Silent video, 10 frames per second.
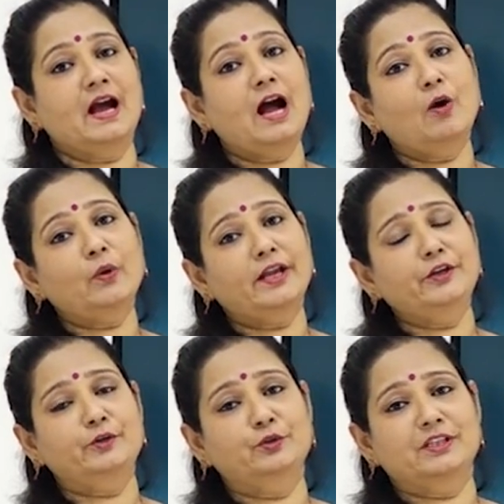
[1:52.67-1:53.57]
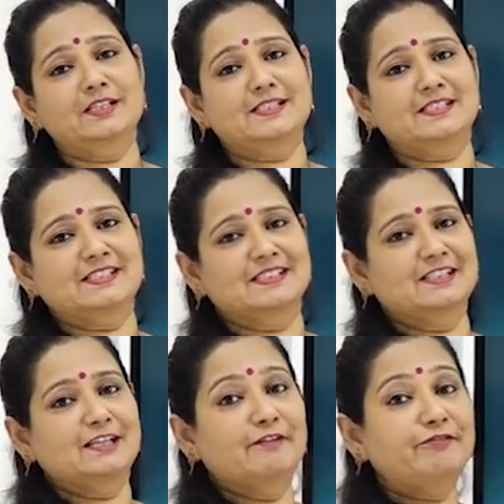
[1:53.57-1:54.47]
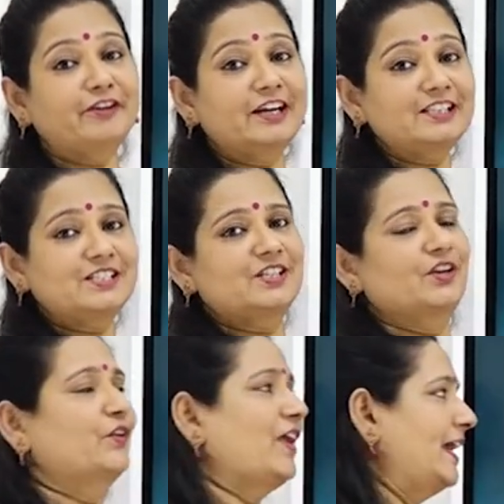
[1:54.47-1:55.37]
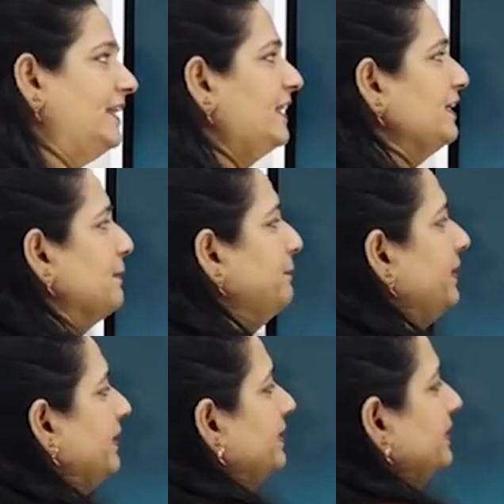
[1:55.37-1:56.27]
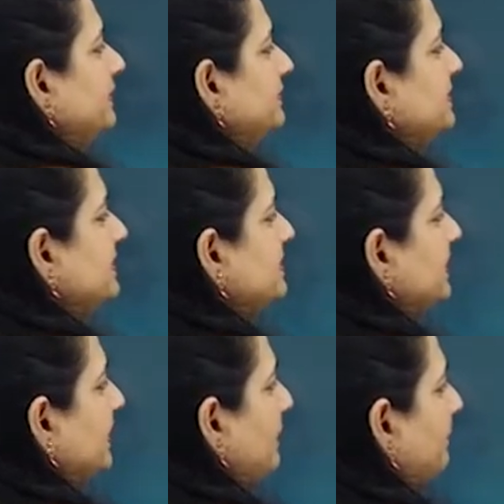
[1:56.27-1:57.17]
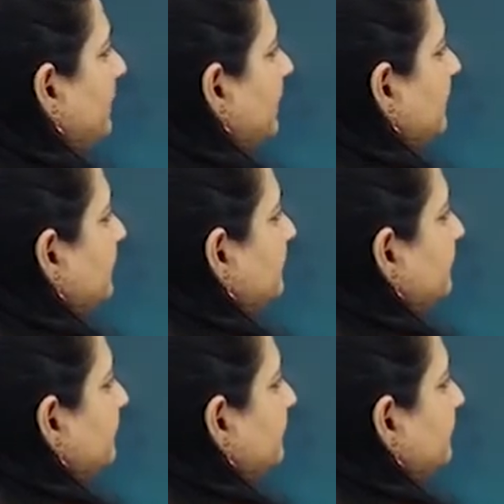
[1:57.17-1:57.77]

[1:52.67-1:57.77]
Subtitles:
How can you do this? First, write the number. This is the number.